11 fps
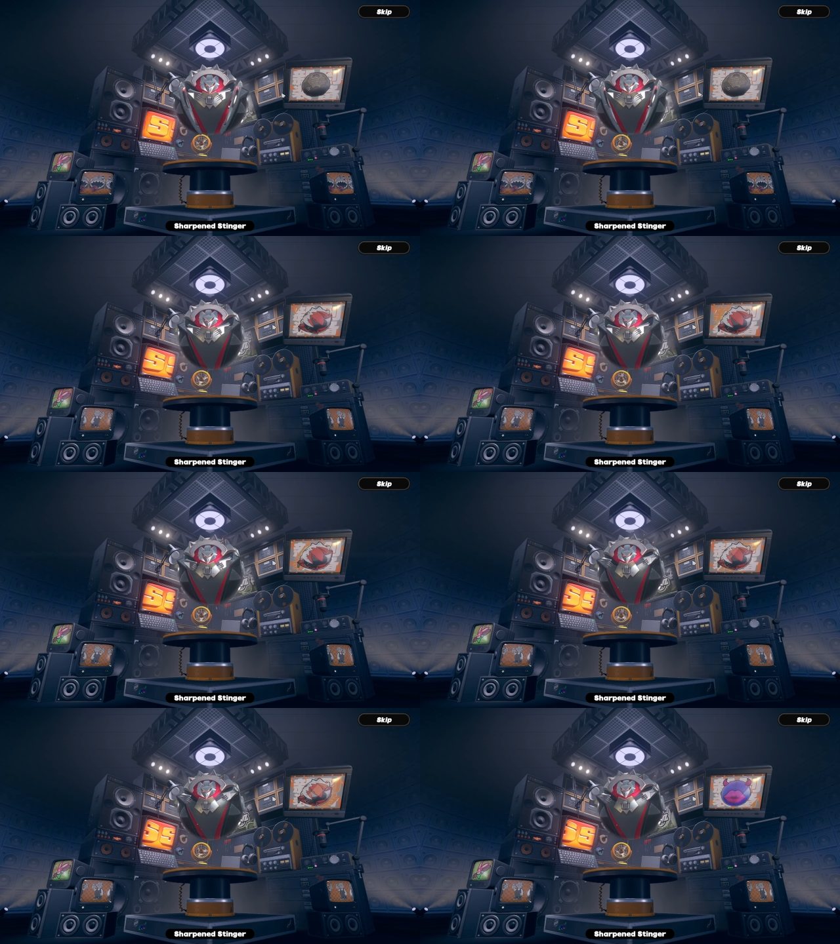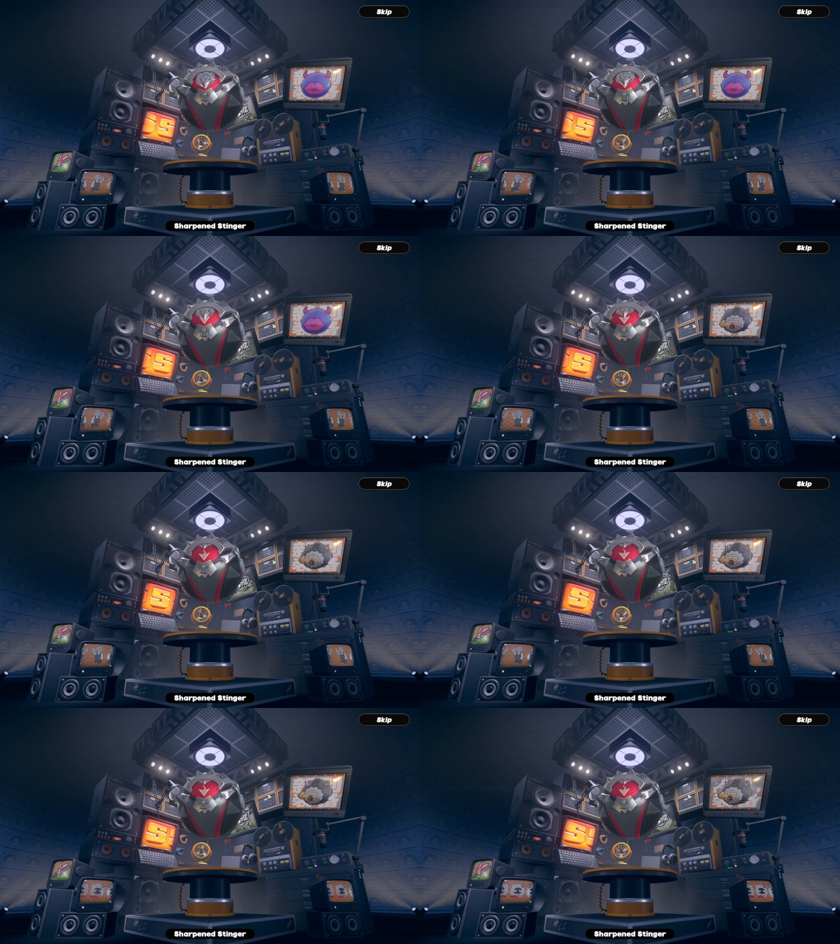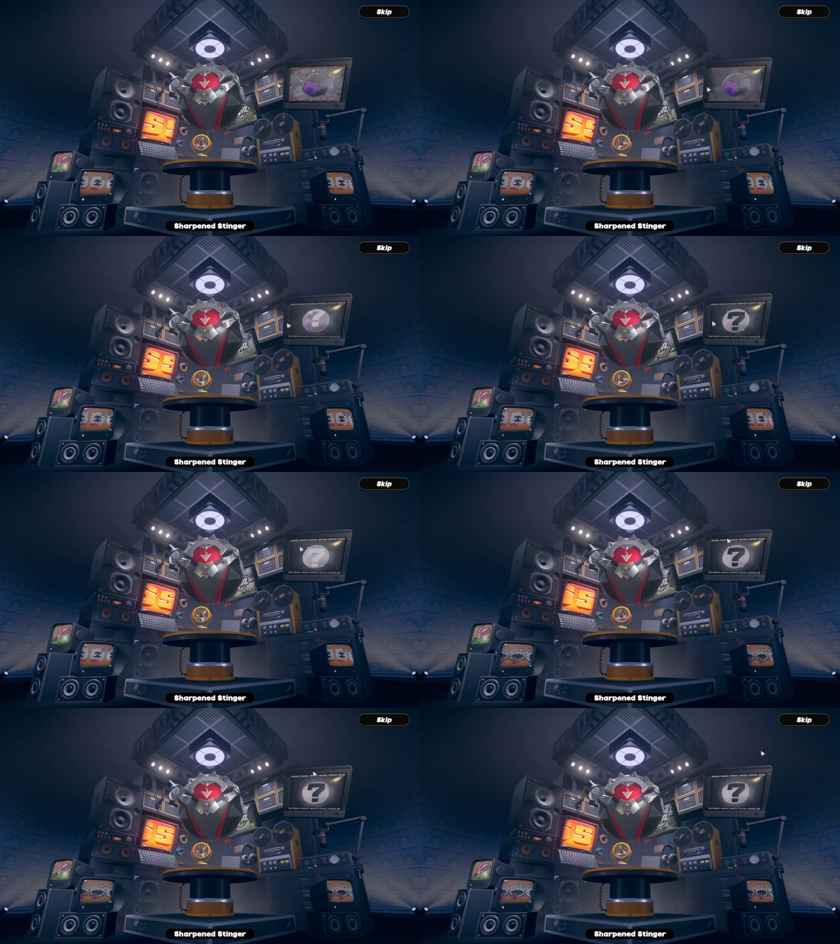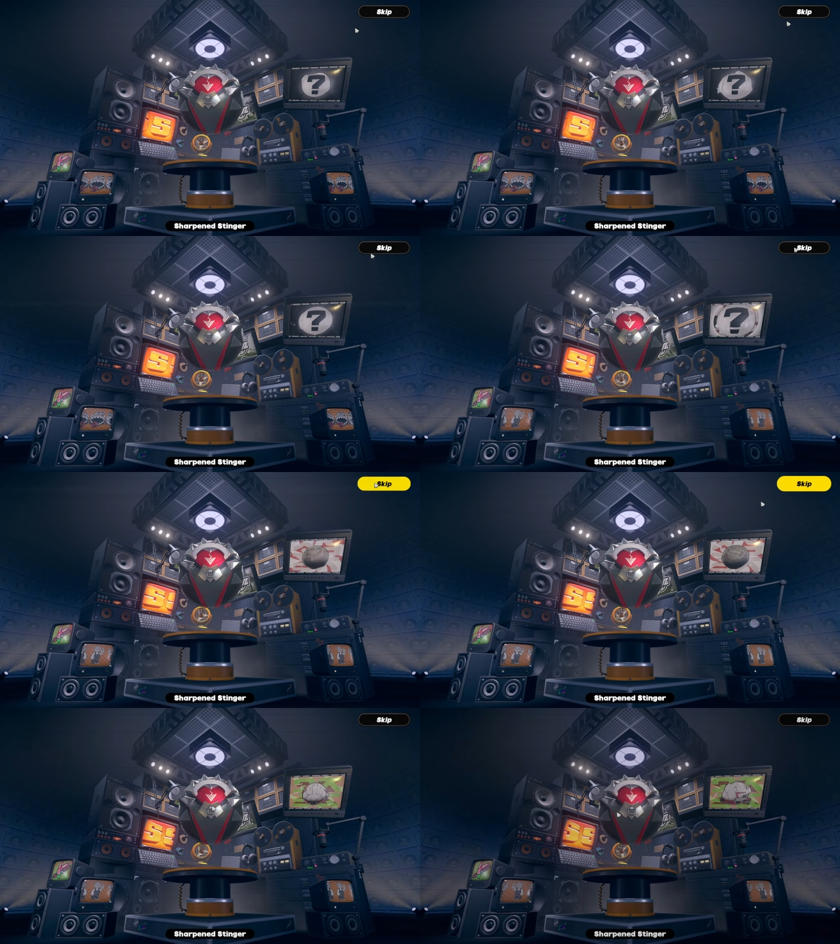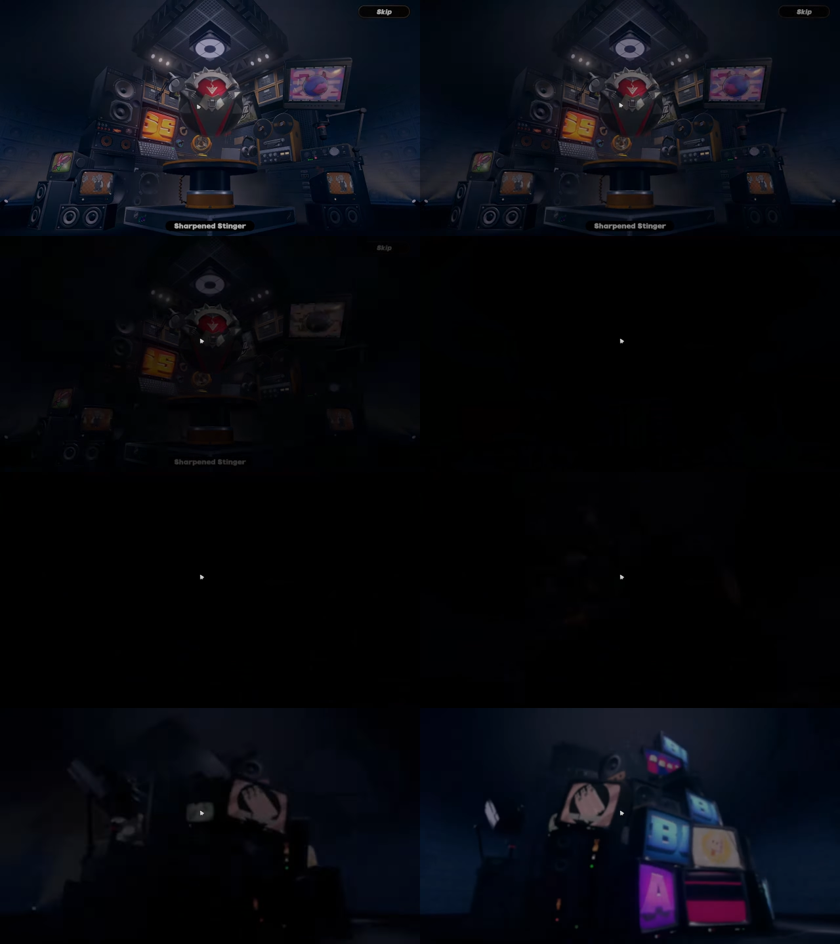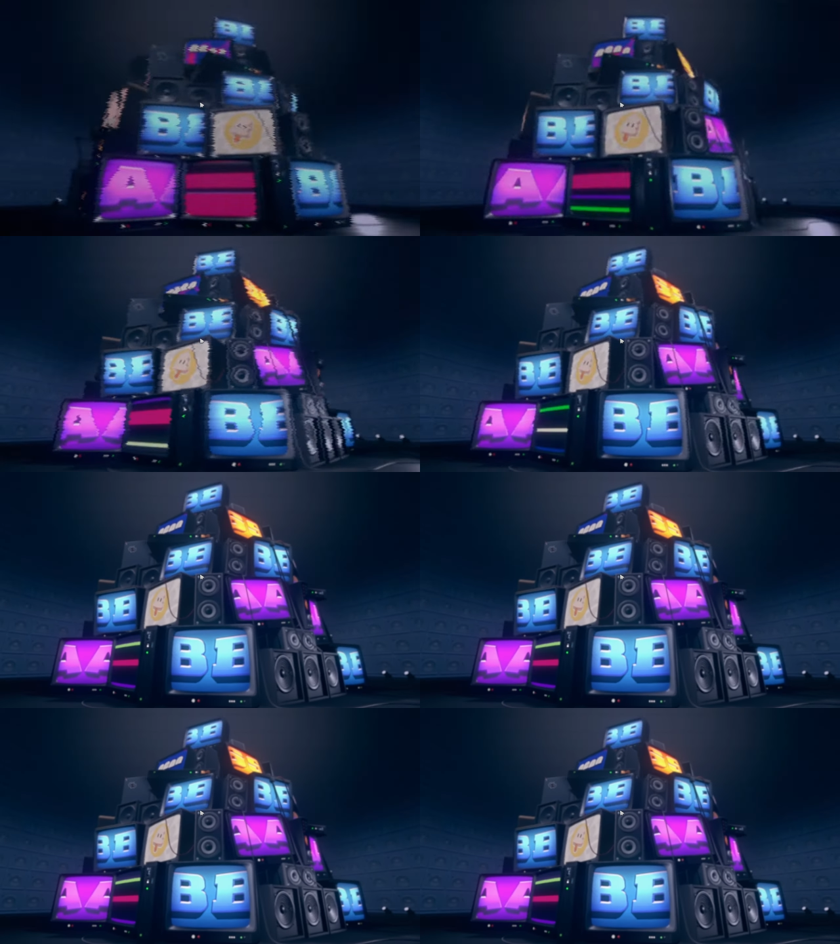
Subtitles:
(no speaker visible)